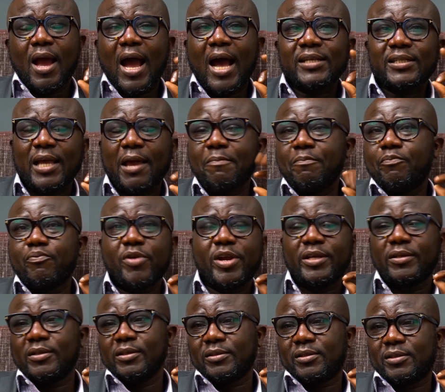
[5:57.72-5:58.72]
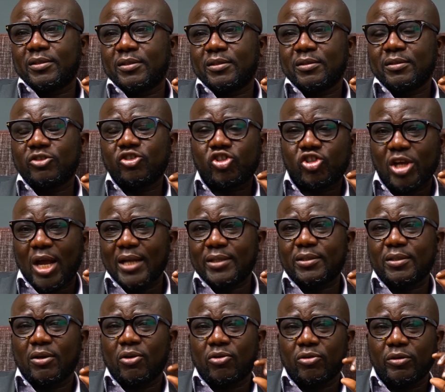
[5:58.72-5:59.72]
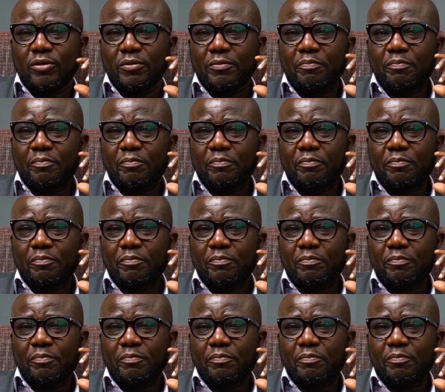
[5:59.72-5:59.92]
As I bring this chat on